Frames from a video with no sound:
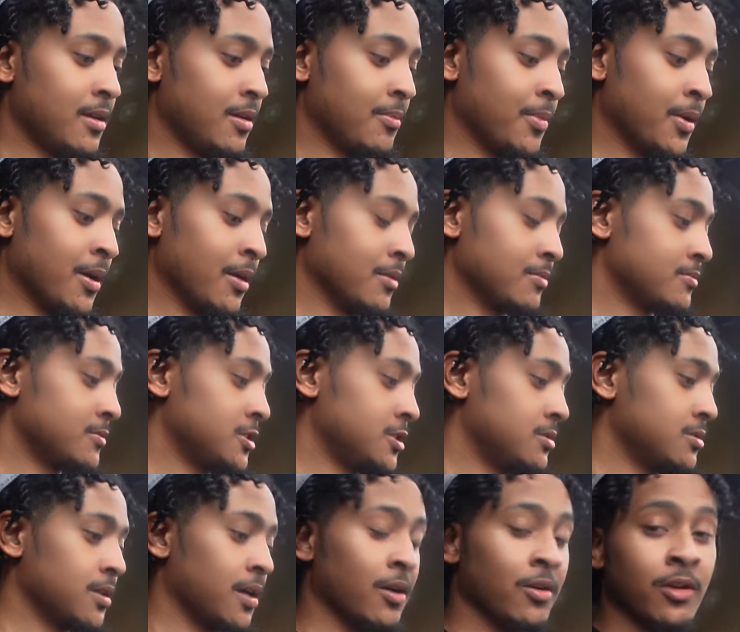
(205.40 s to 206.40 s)
But
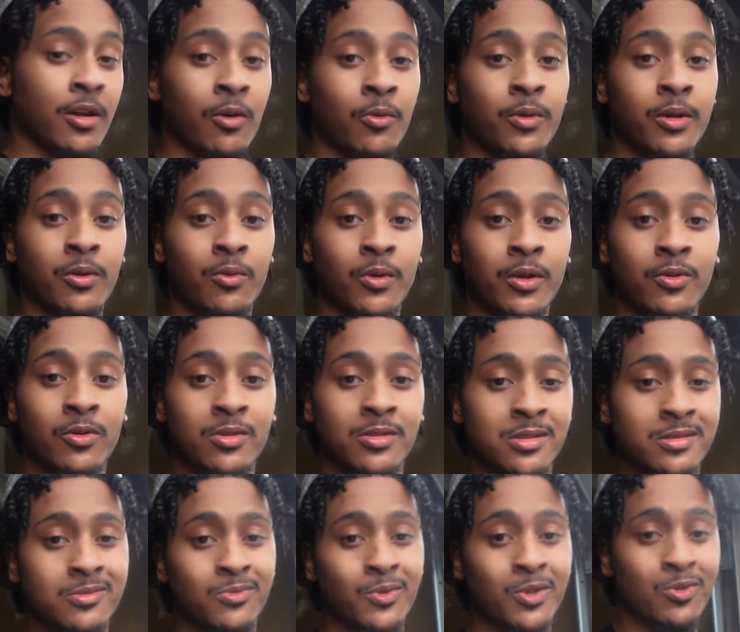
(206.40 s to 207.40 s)
I don't know. We
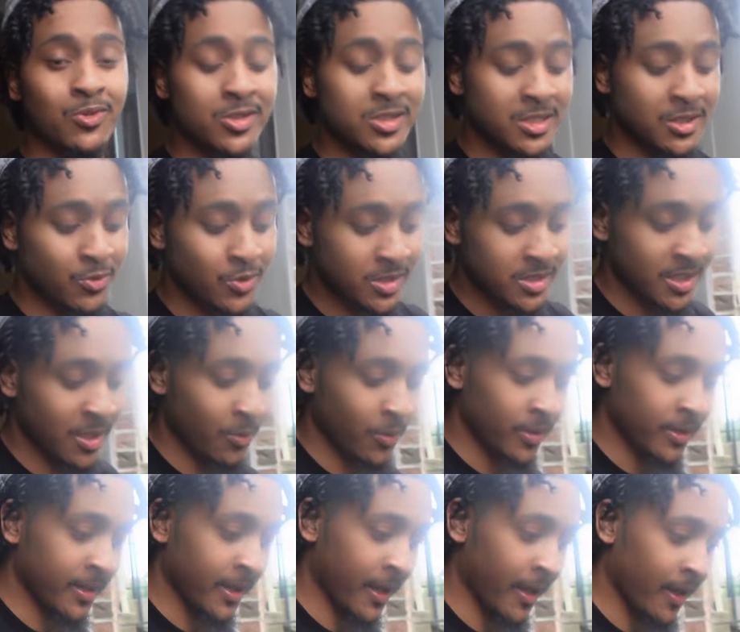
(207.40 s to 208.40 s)
gonna see what's up
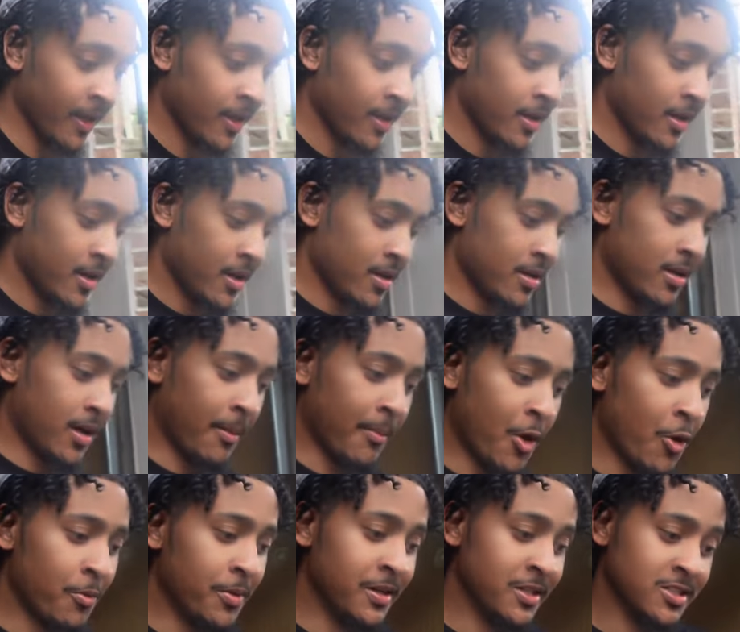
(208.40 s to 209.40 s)
with that. I'm
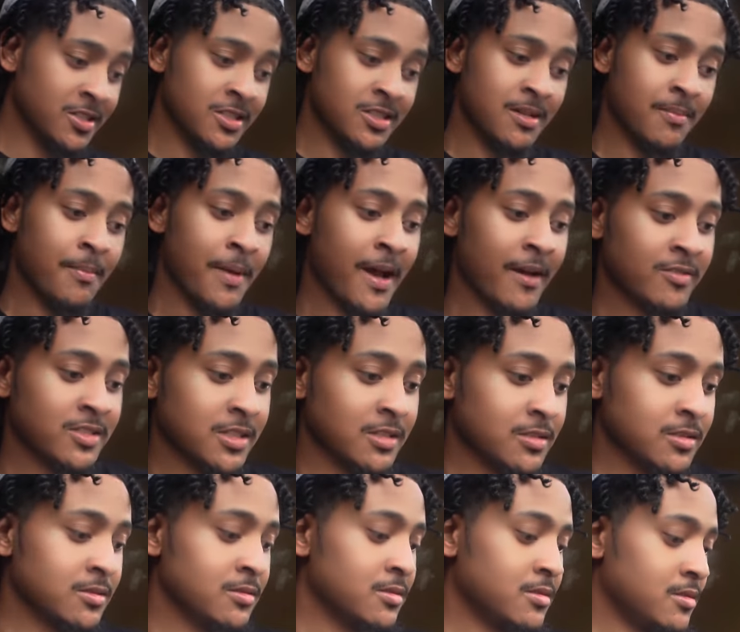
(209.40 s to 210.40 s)
hoping it's just the MAV
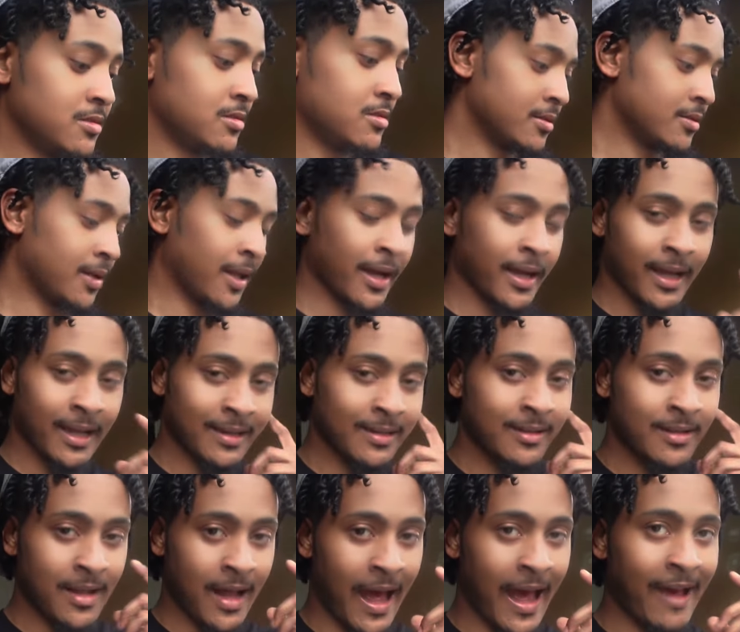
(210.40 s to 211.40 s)
sensor. Like, and
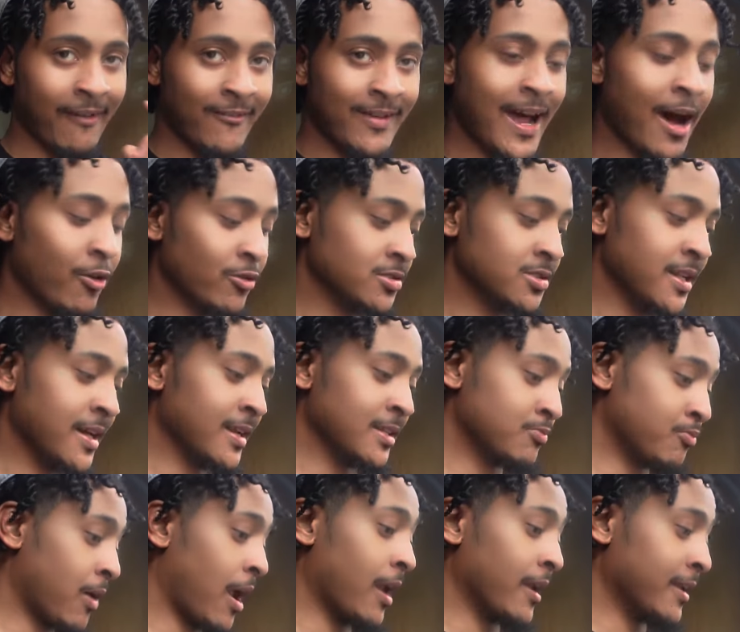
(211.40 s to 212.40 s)
I have doubts that it's
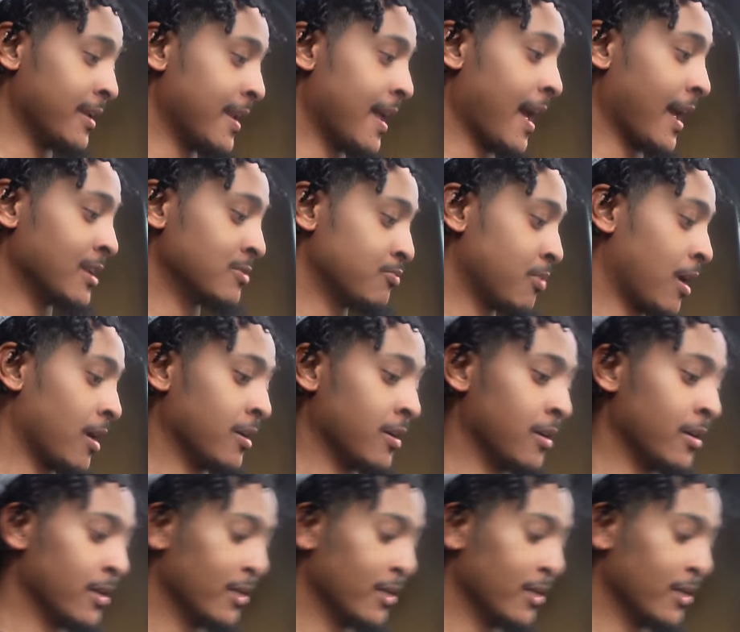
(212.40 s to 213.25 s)
probably not. It's probably the